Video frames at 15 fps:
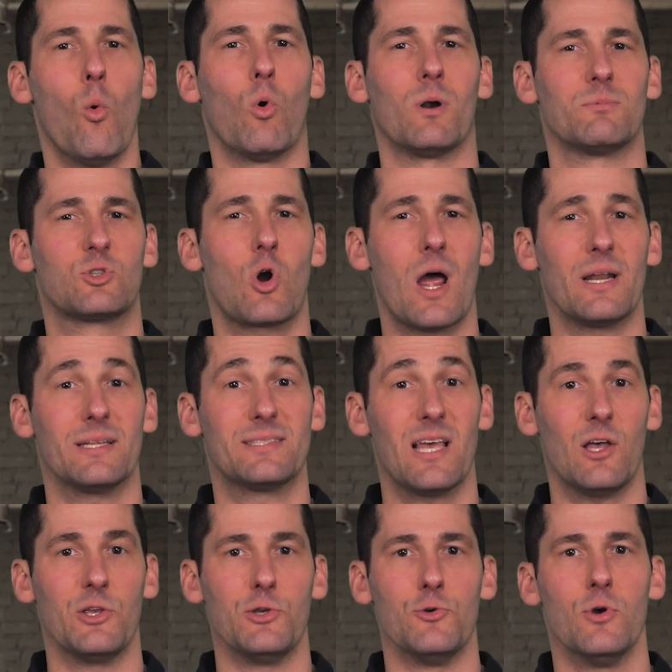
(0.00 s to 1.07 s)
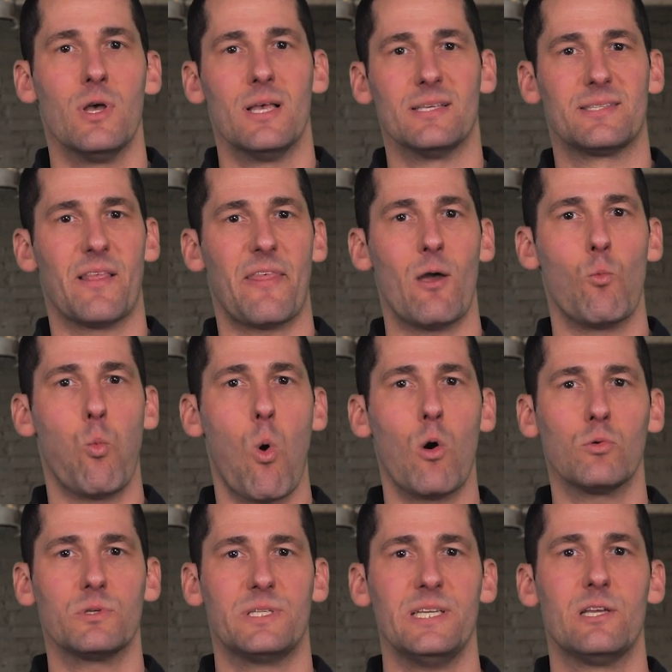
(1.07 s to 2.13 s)
What I'm trying to tell you is that they
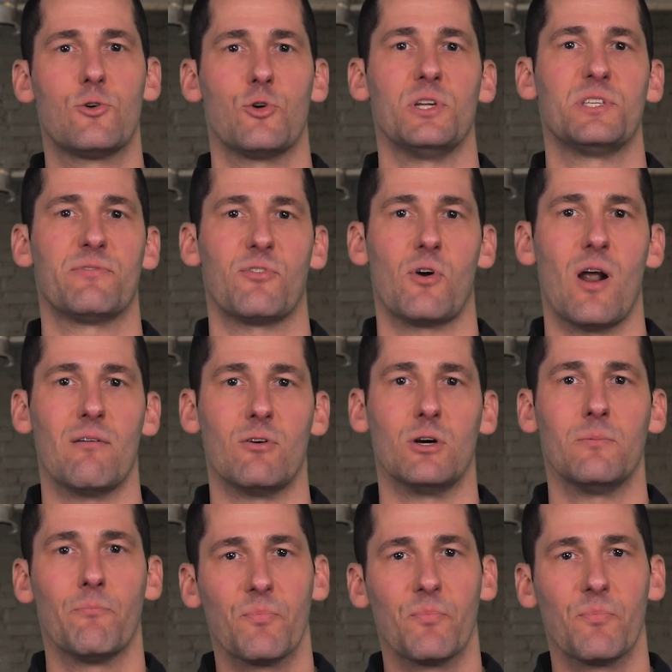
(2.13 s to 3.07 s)
won't decrease forever.